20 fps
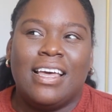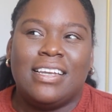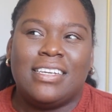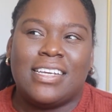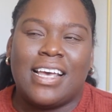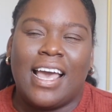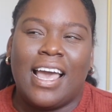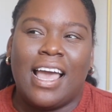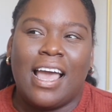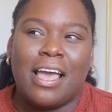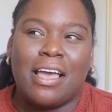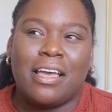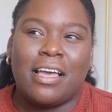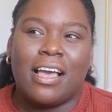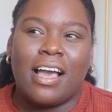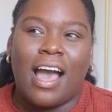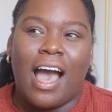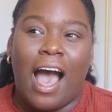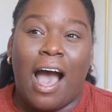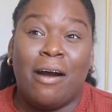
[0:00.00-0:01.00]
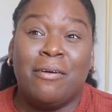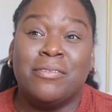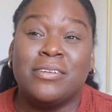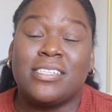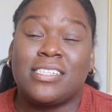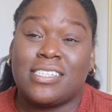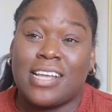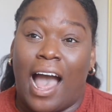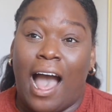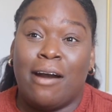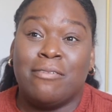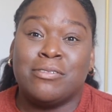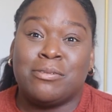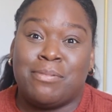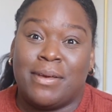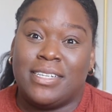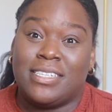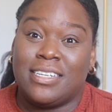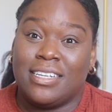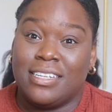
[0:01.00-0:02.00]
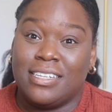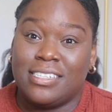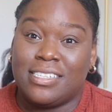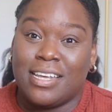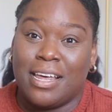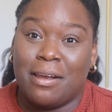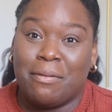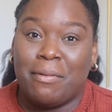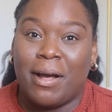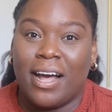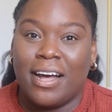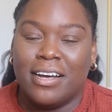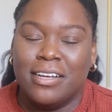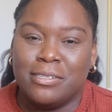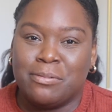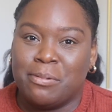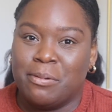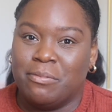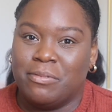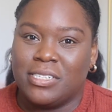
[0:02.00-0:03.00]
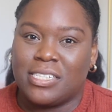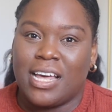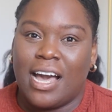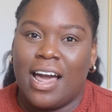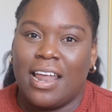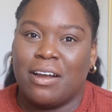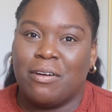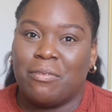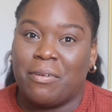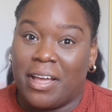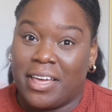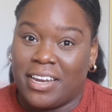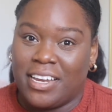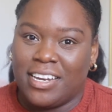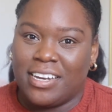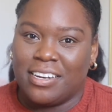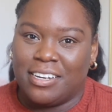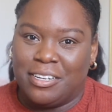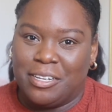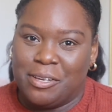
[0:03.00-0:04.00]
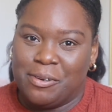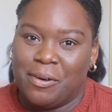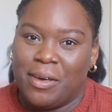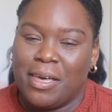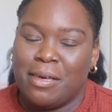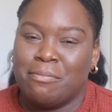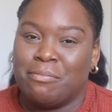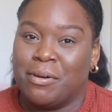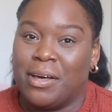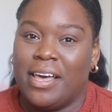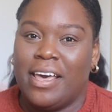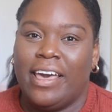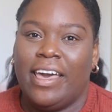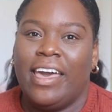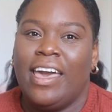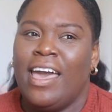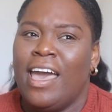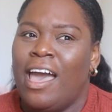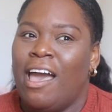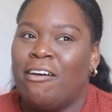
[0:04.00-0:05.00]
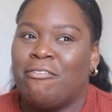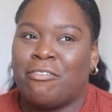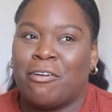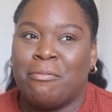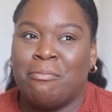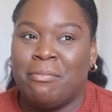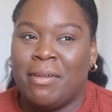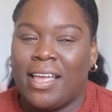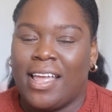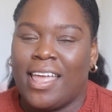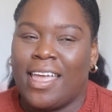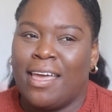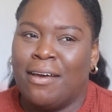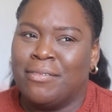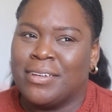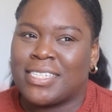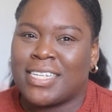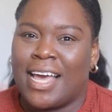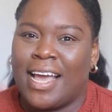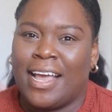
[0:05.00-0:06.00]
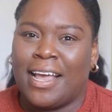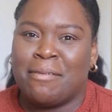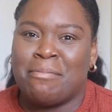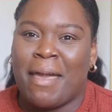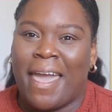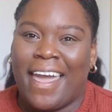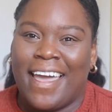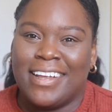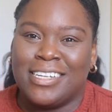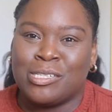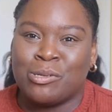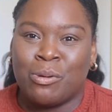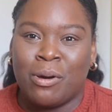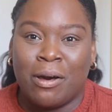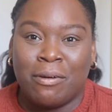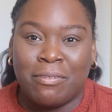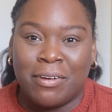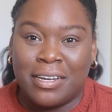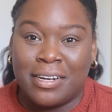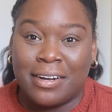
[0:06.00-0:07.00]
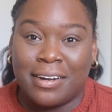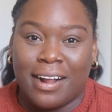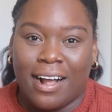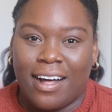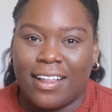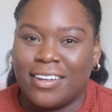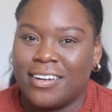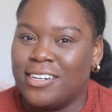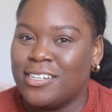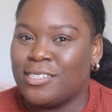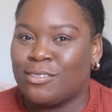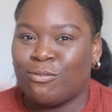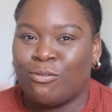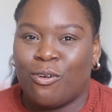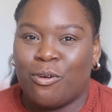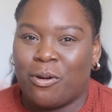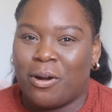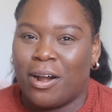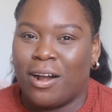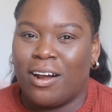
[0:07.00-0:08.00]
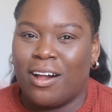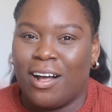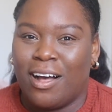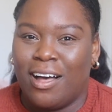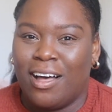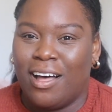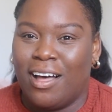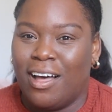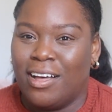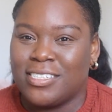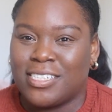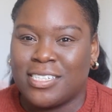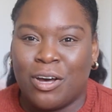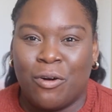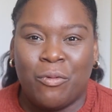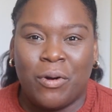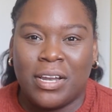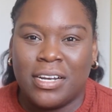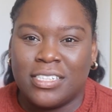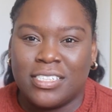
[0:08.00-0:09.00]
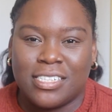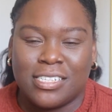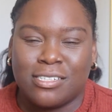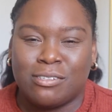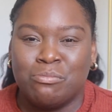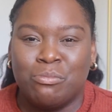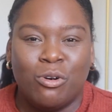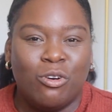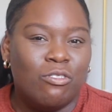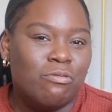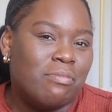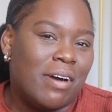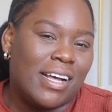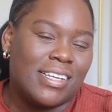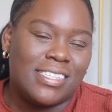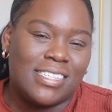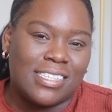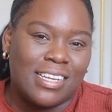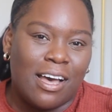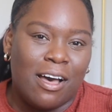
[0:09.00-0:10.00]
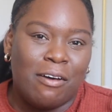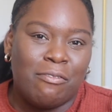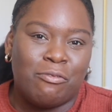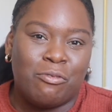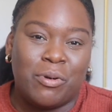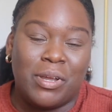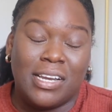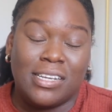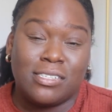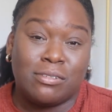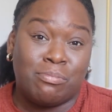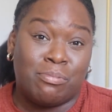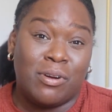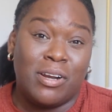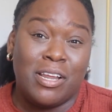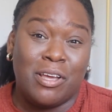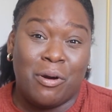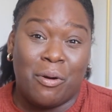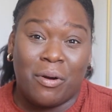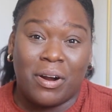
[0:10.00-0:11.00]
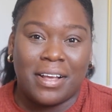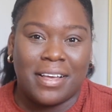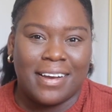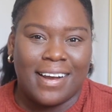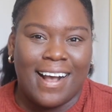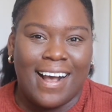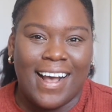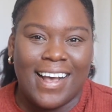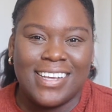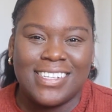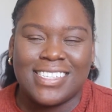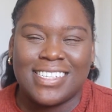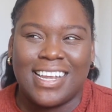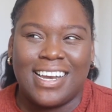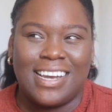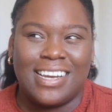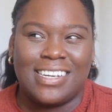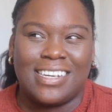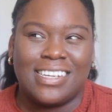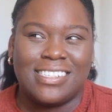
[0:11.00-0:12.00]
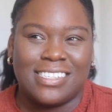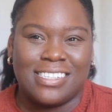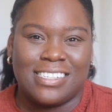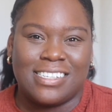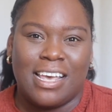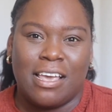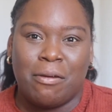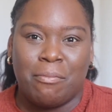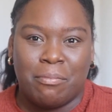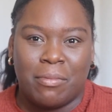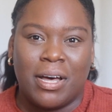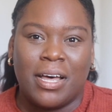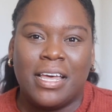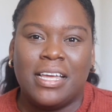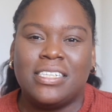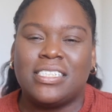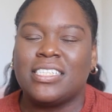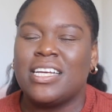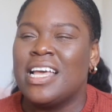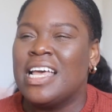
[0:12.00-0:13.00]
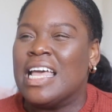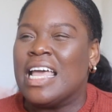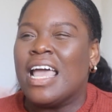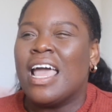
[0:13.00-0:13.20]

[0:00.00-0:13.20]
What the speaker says: dang, I was basically saying that my husband was kind of ready to do it. But for me, it was like paying $1,200 for someone to just move my stuff when it's pretty organized and it doesn't take much.